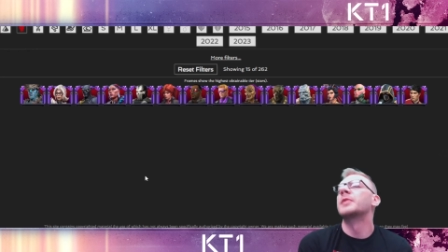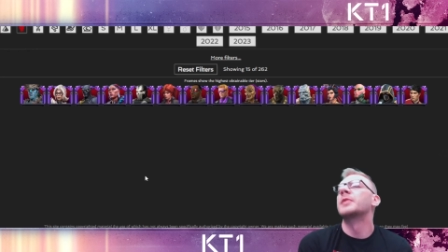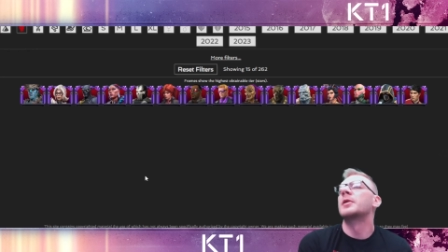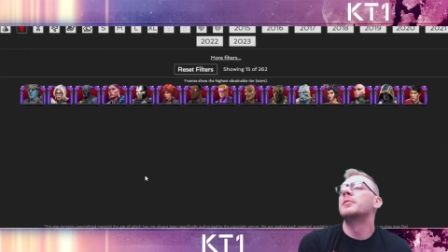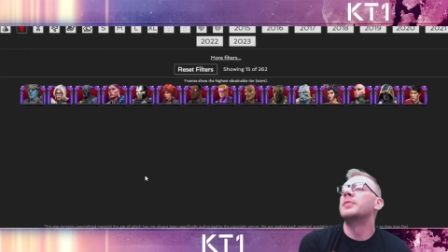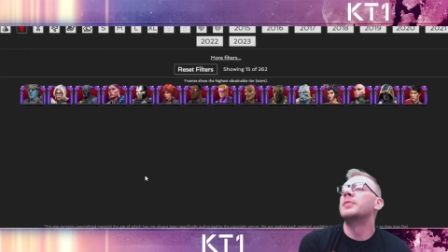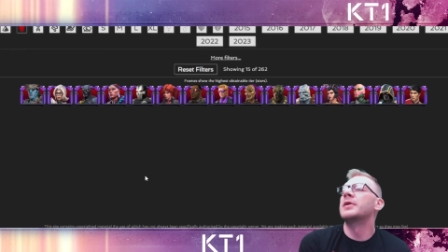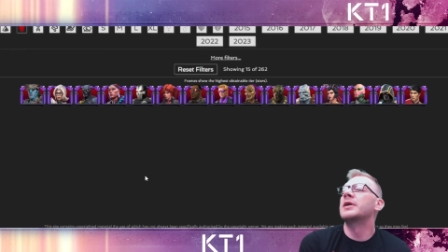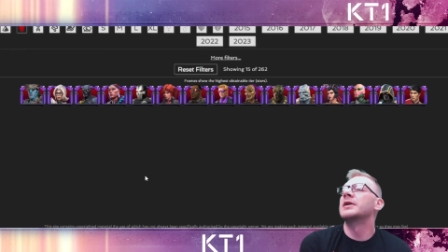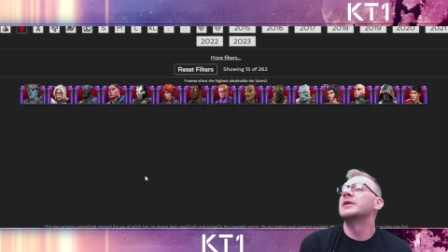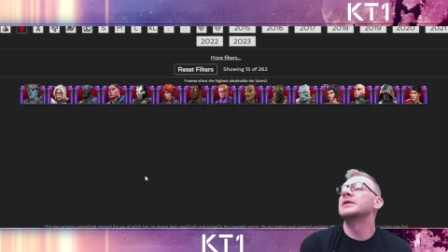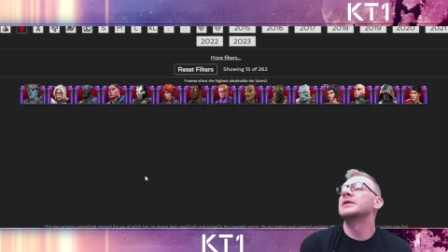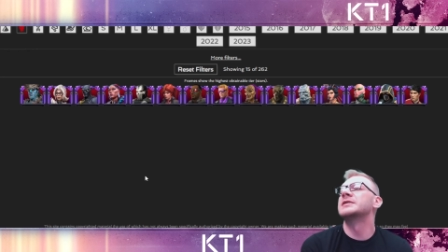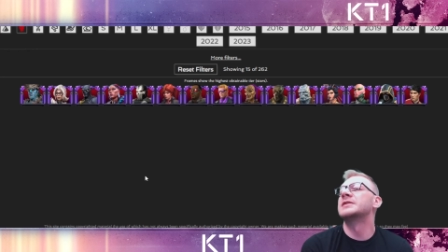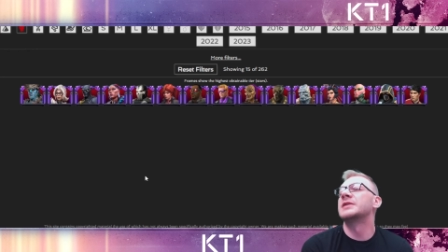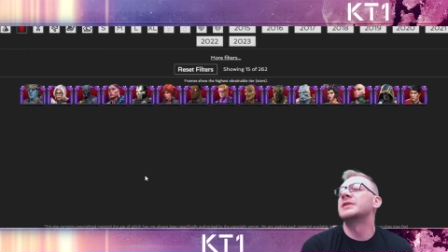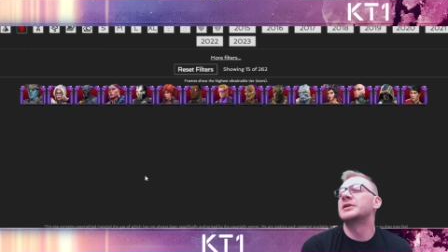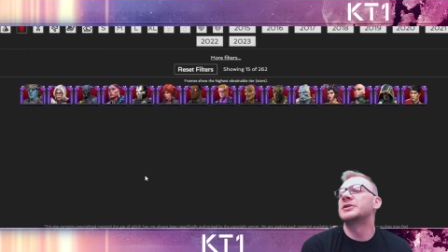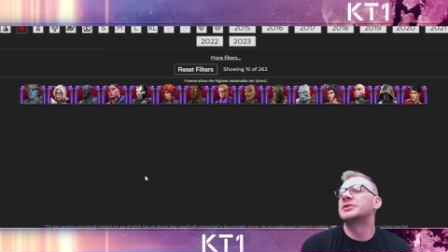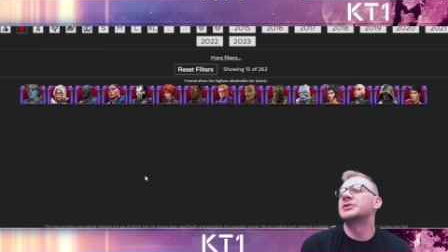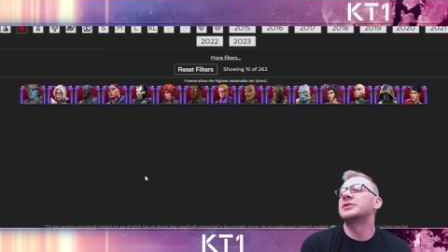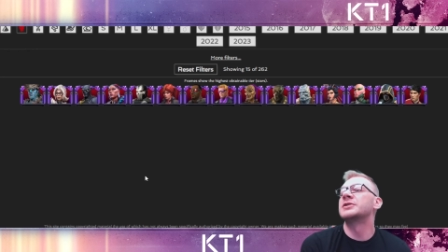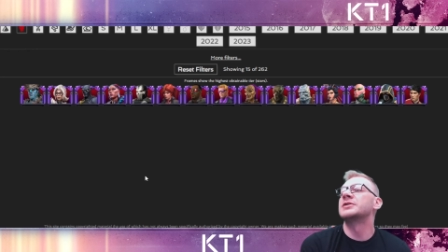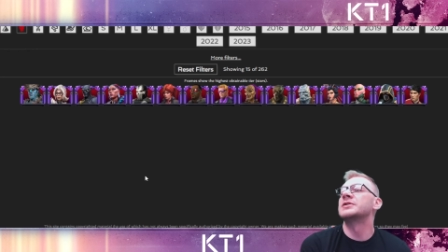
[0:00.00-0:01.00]
because
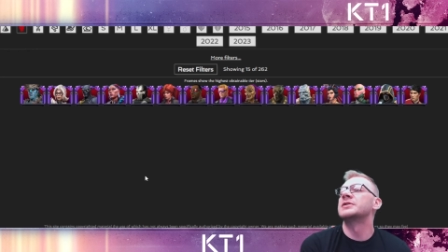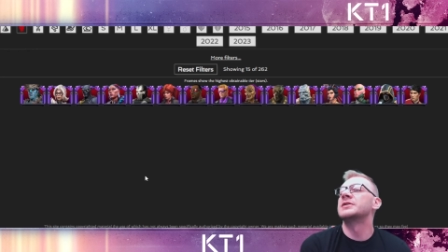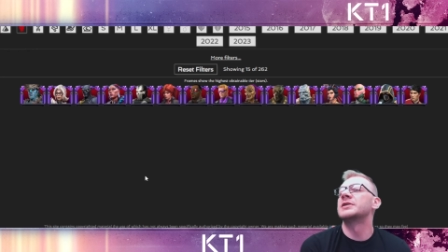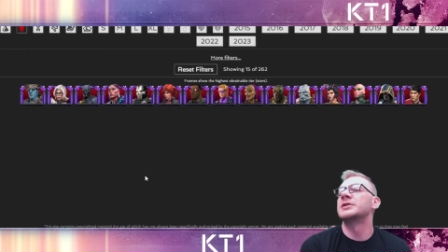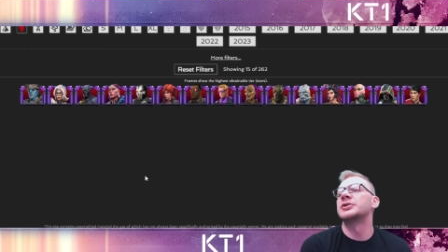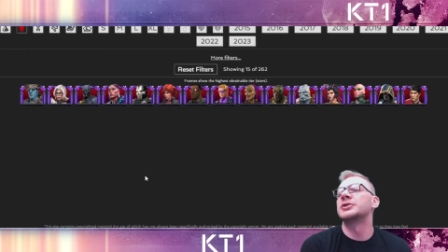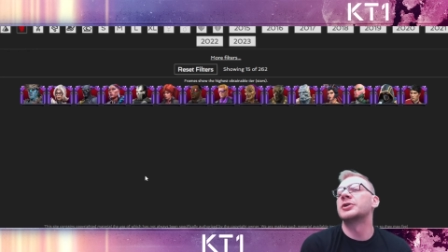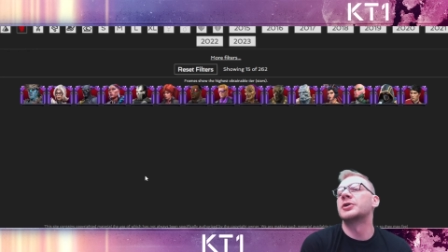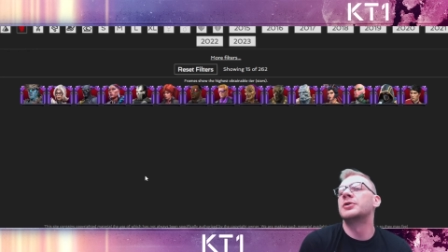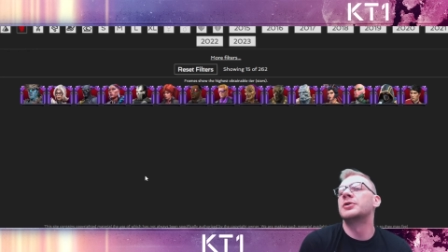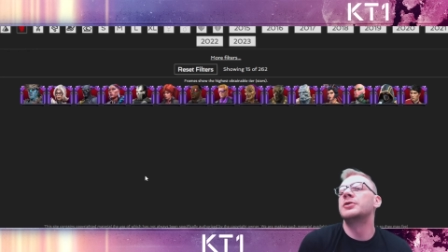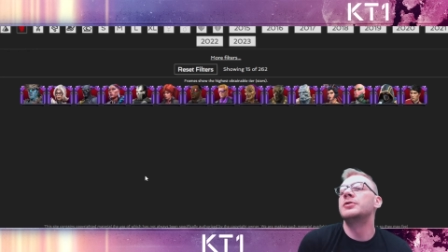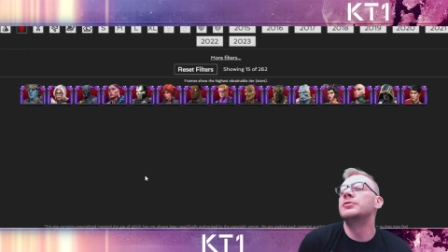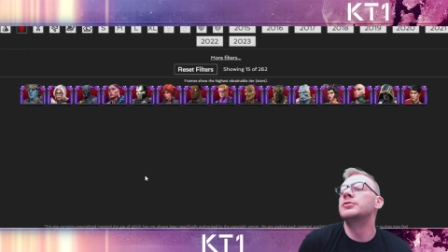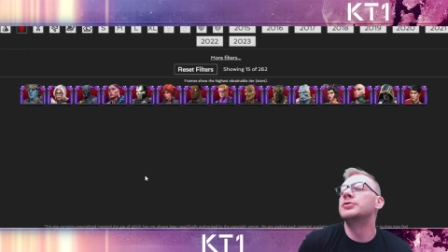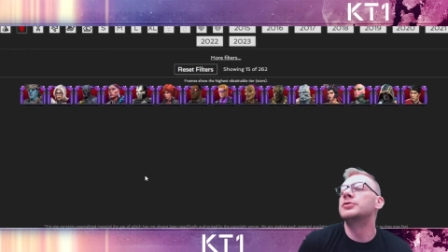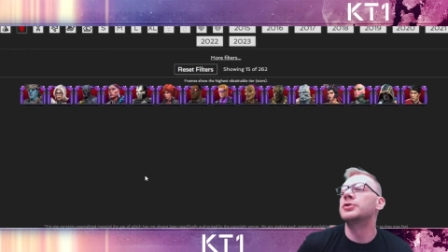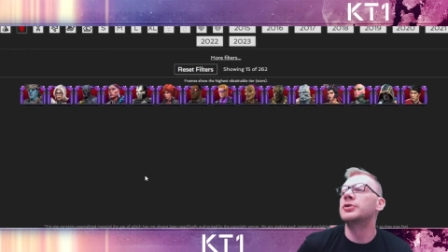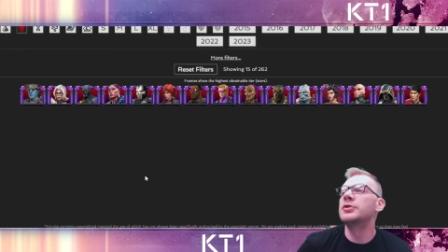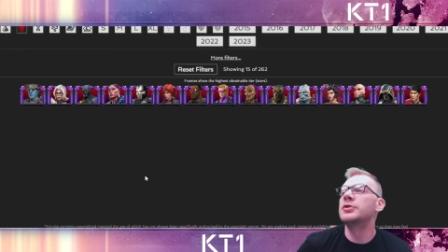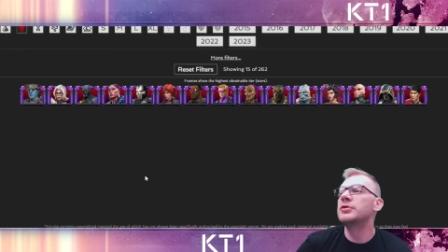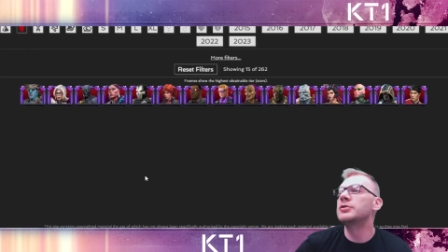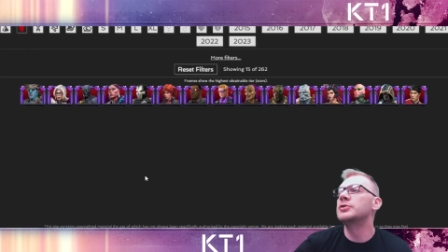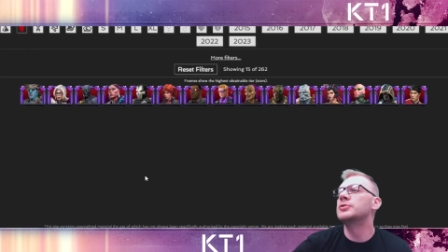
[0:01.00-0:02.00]
there's just such a huge,
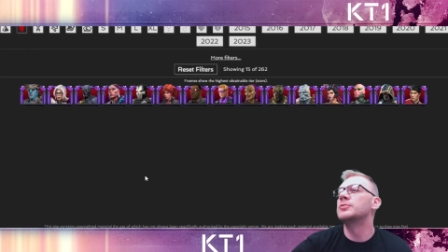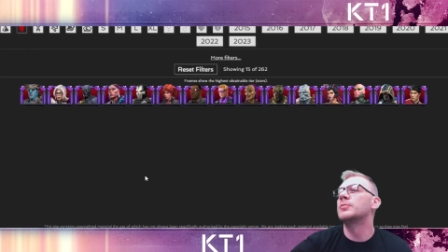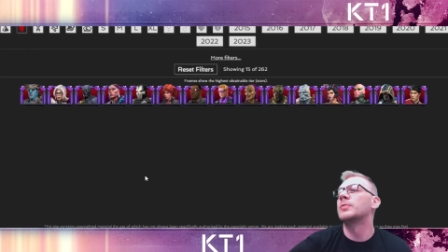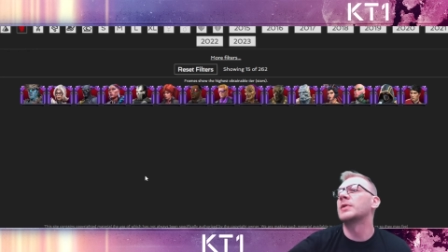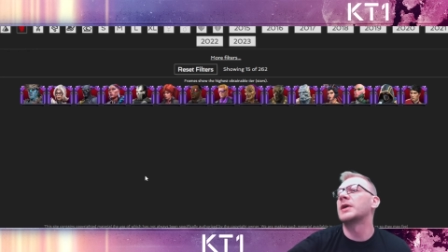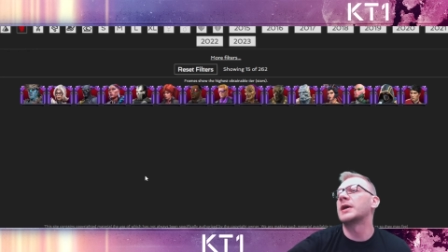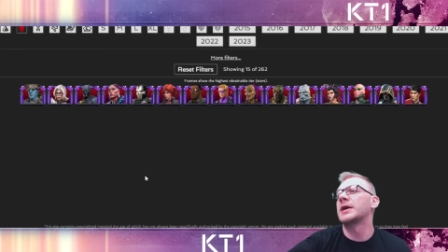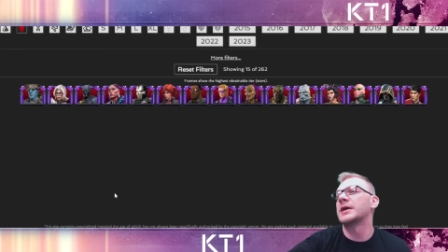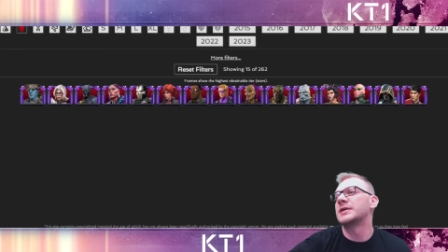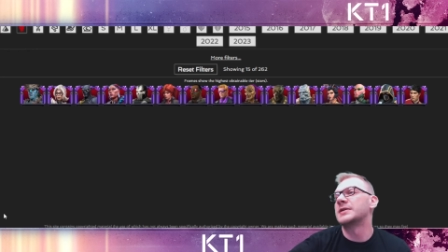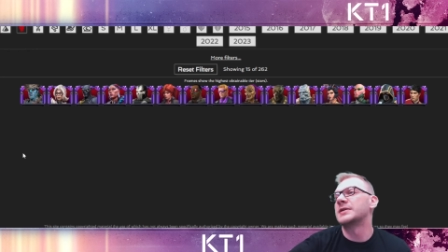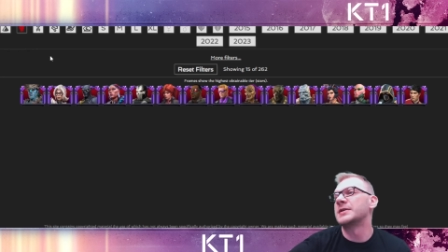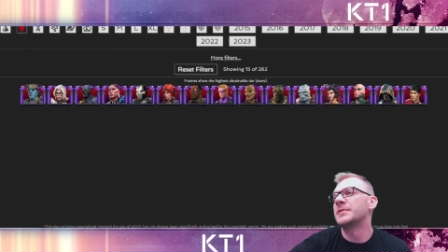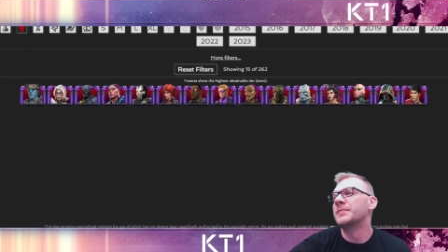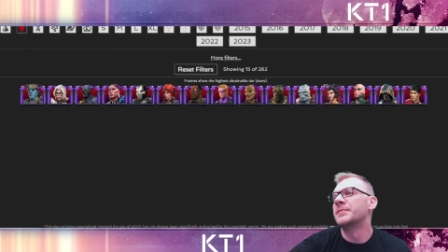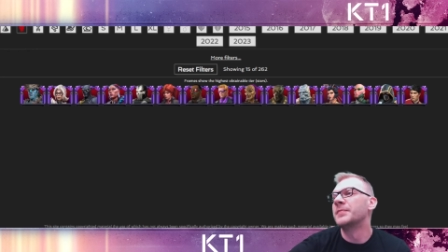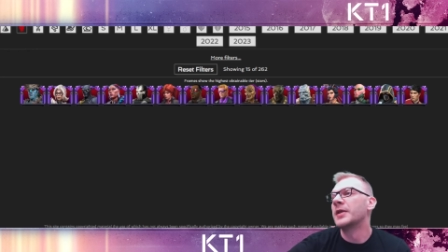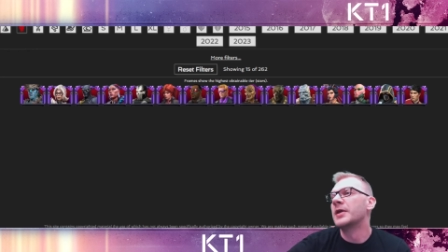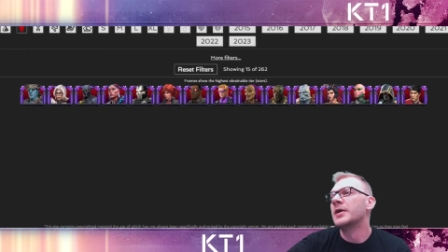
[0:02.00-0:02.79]
huge variety.